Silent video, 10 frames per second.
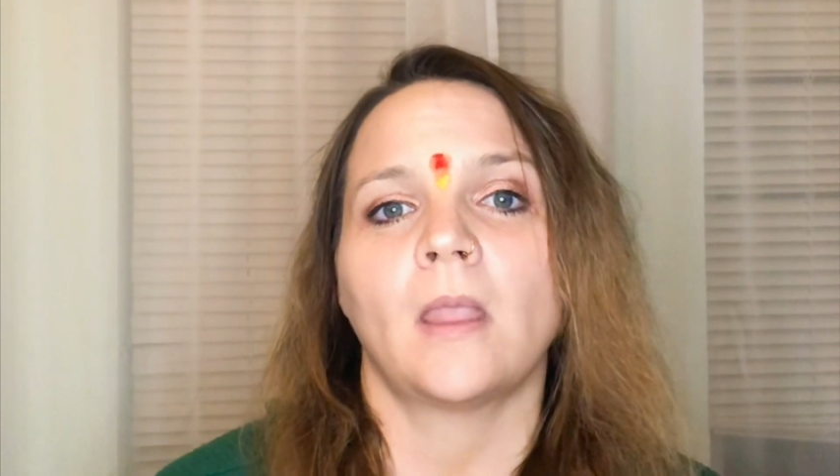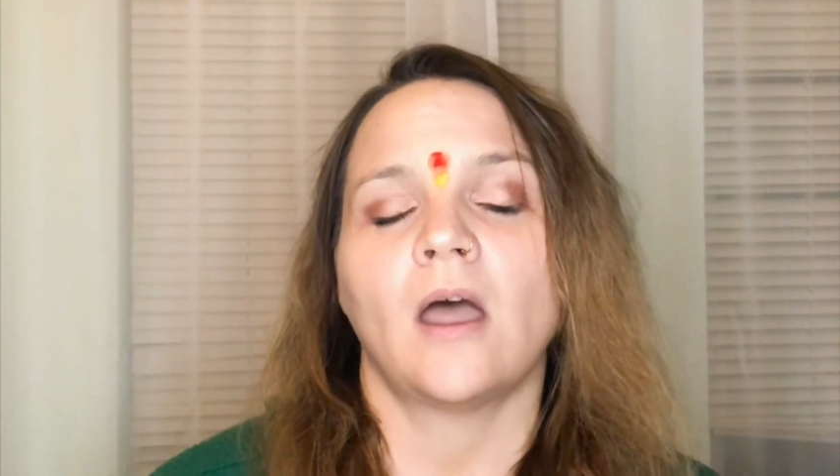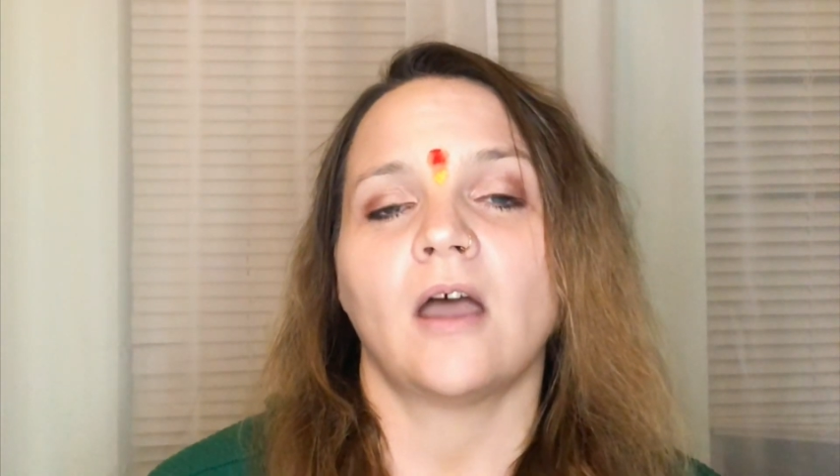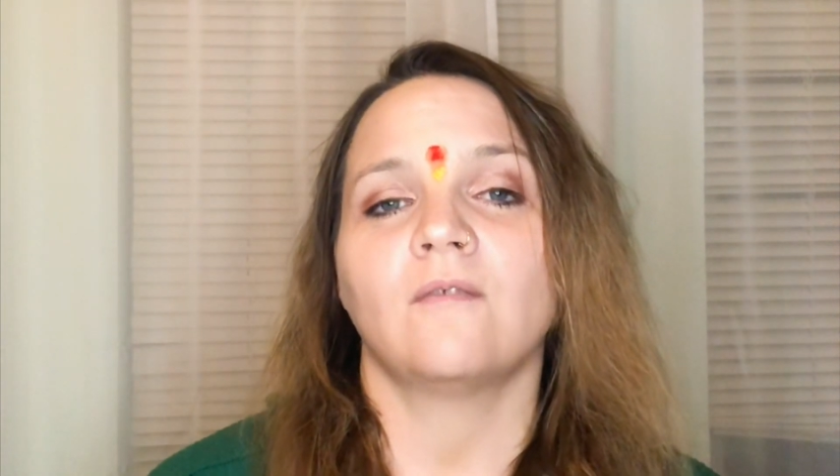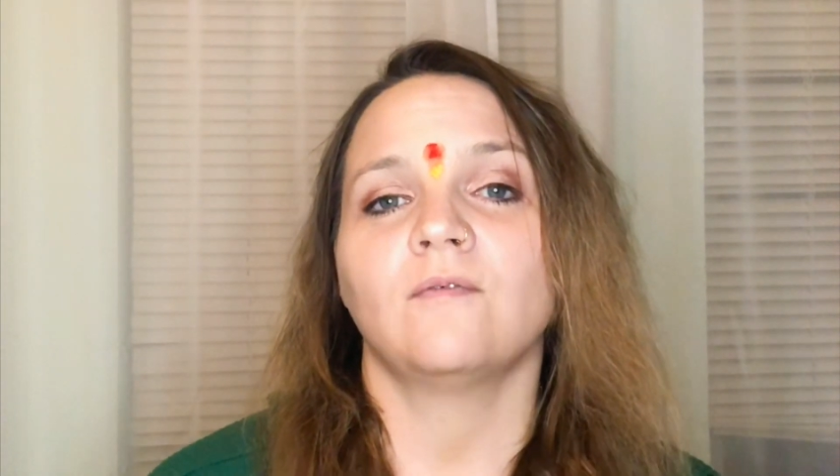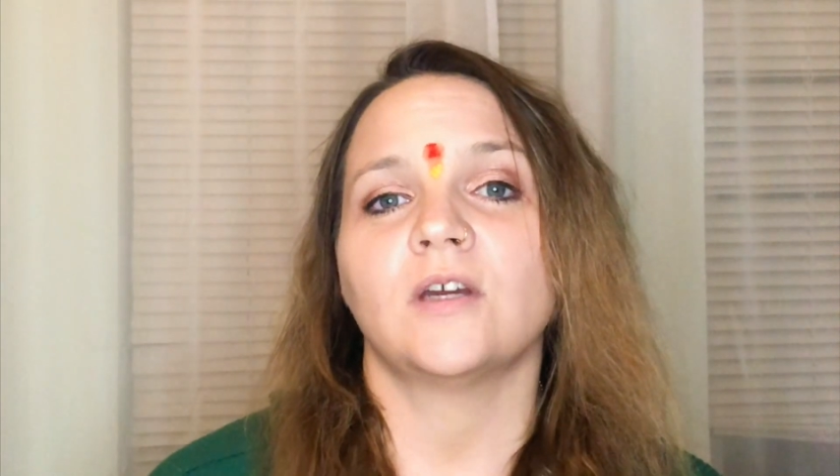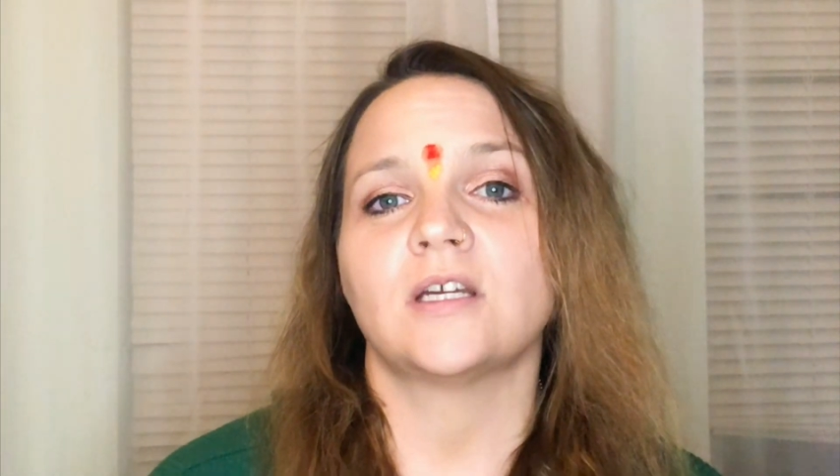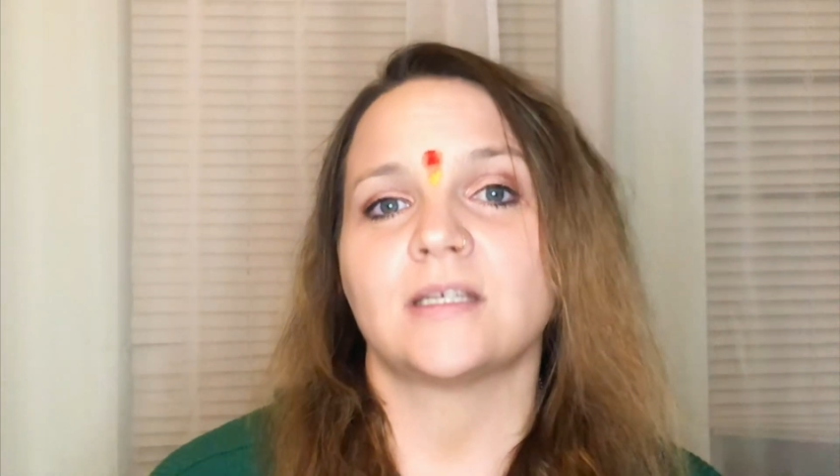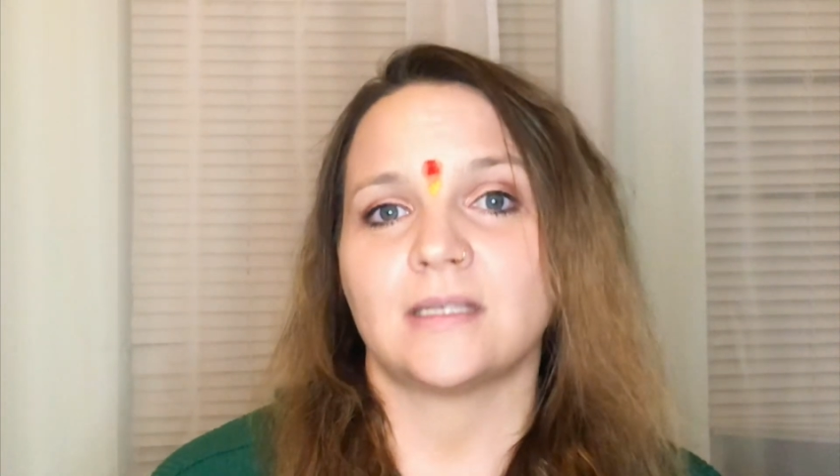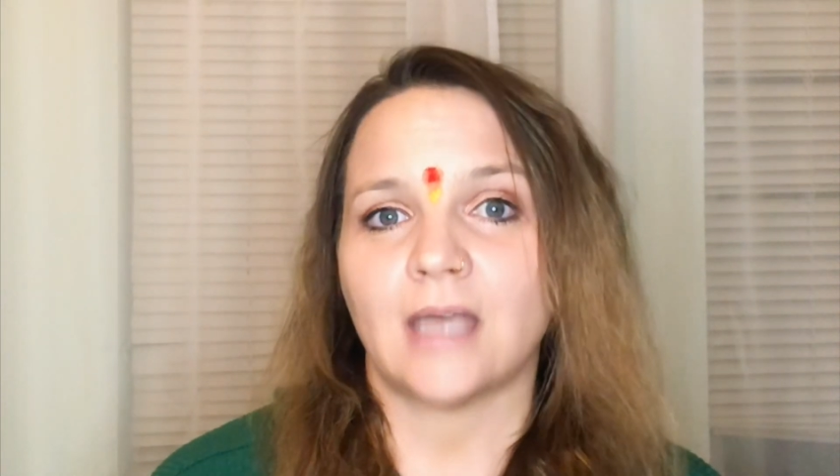I'm
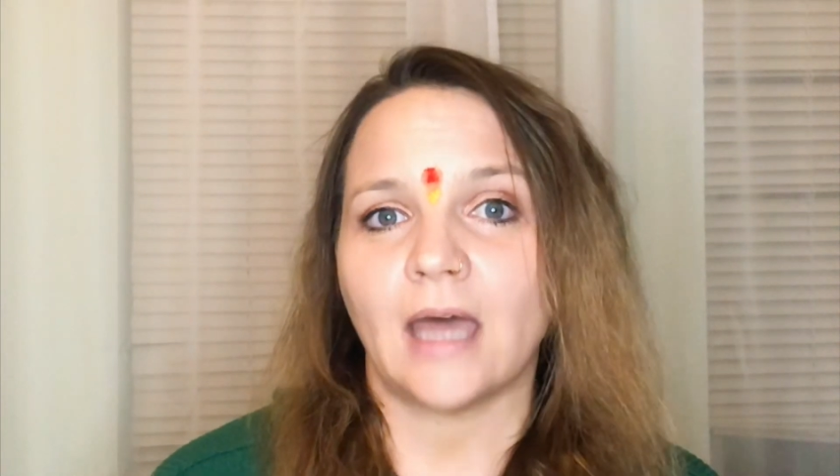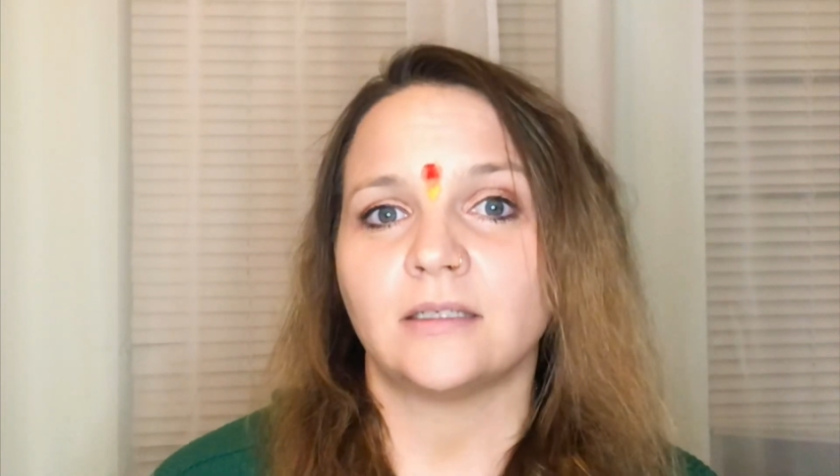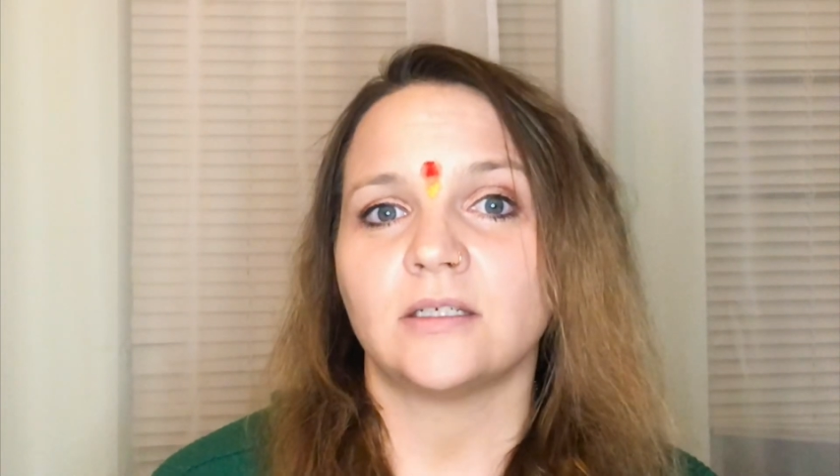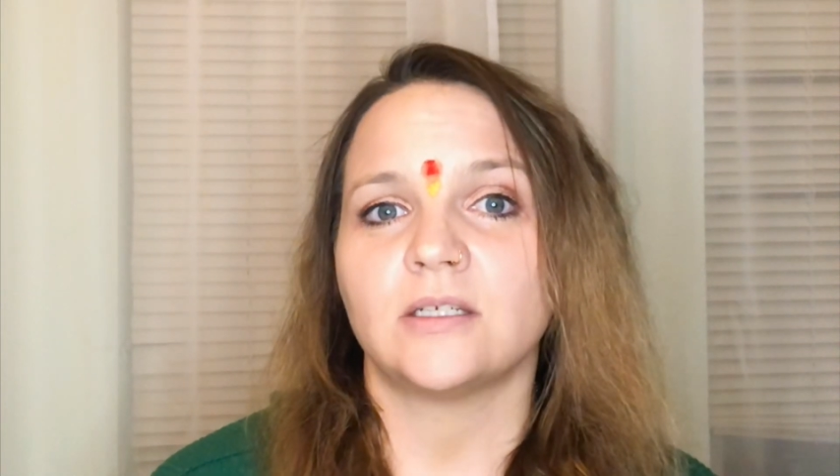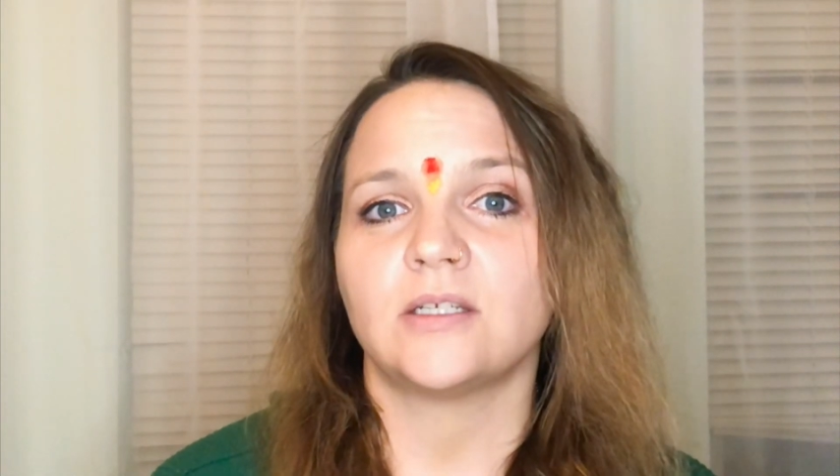very saddened